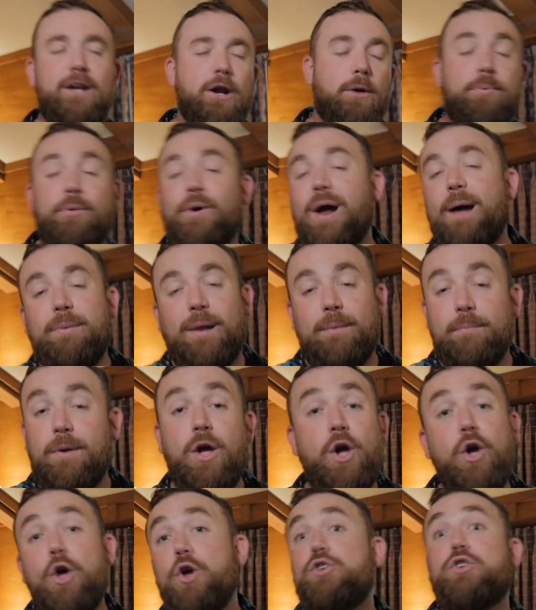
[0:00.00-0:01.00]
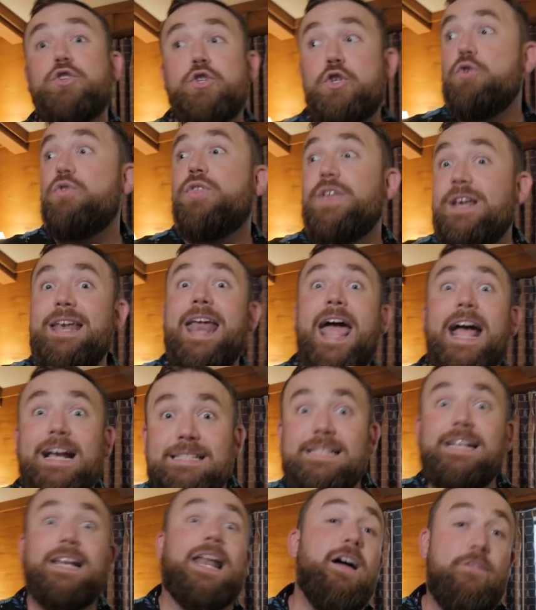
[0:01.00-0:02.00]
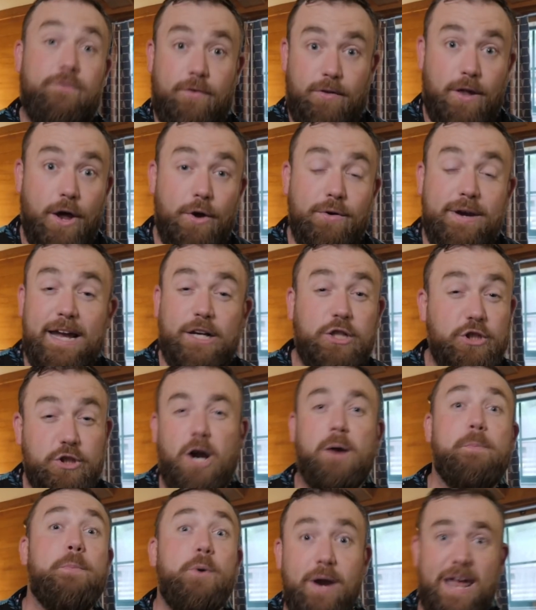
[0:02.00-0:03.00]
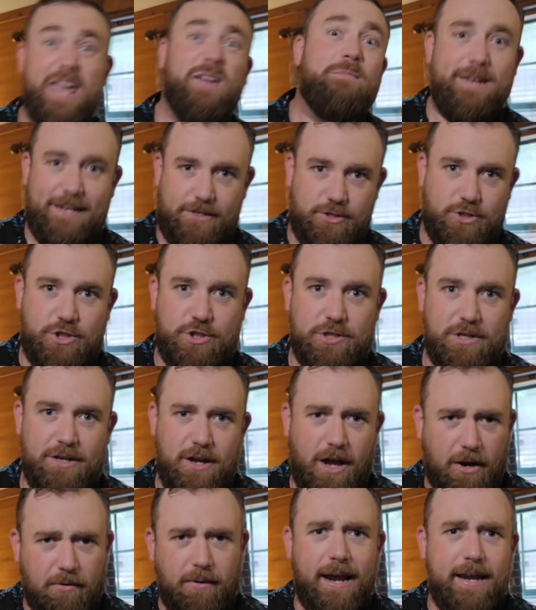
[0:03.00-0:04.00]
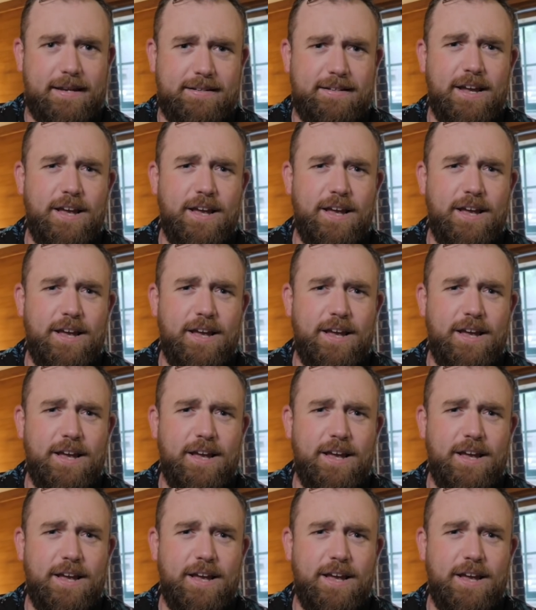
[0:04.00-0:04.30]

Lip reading: problem to the next level, okay? Sharper image, all right?